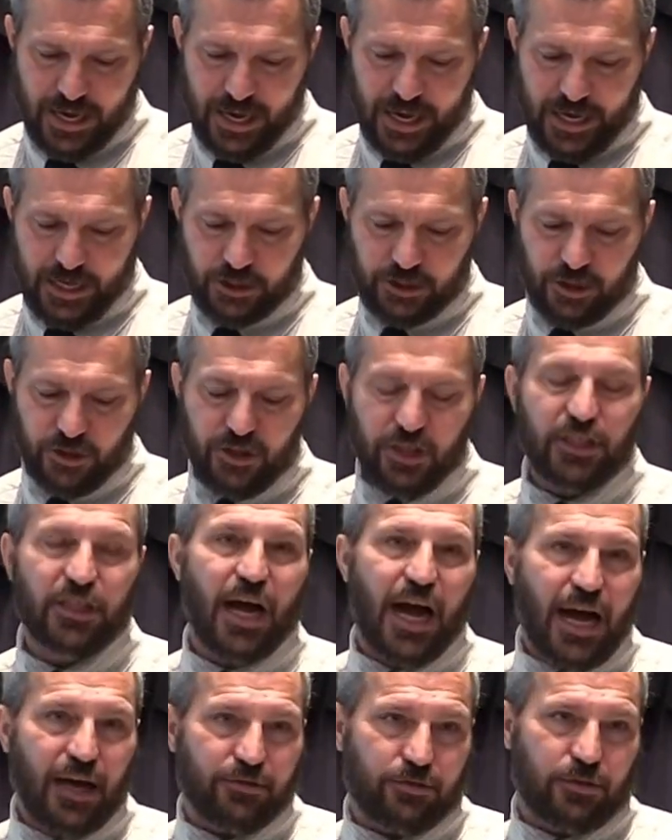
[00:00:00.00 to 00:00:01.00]
into the
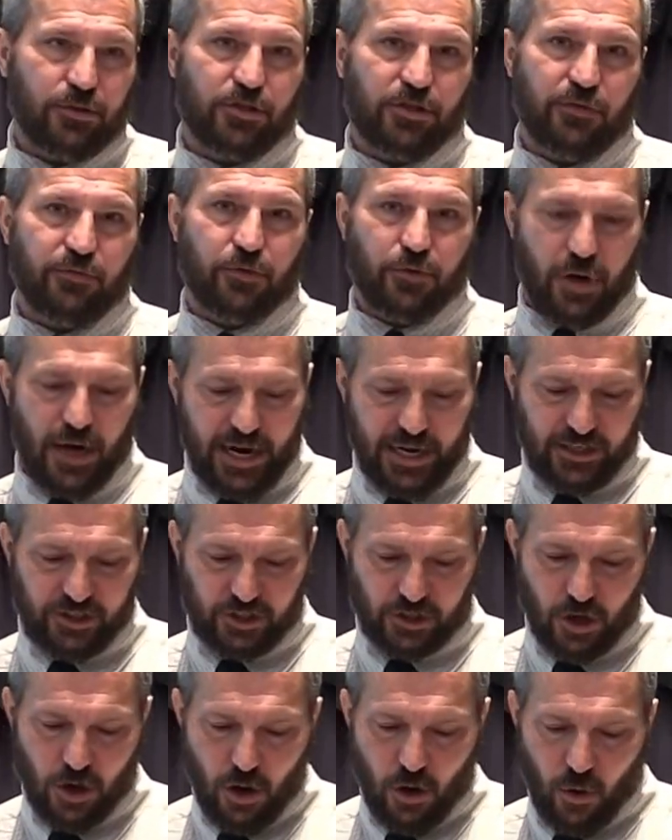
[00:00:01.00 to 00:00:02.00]
doctrines of
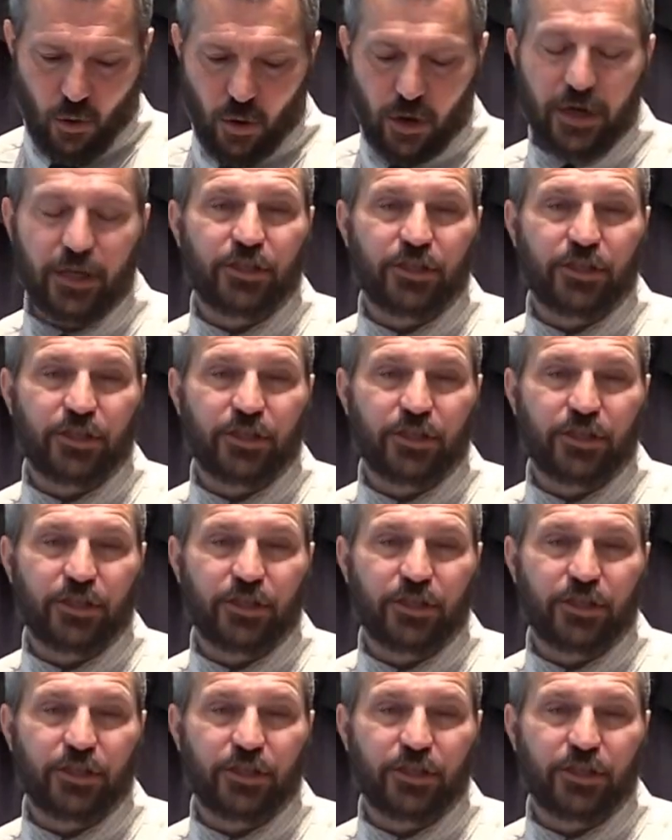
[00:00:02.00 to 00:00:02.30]
grace or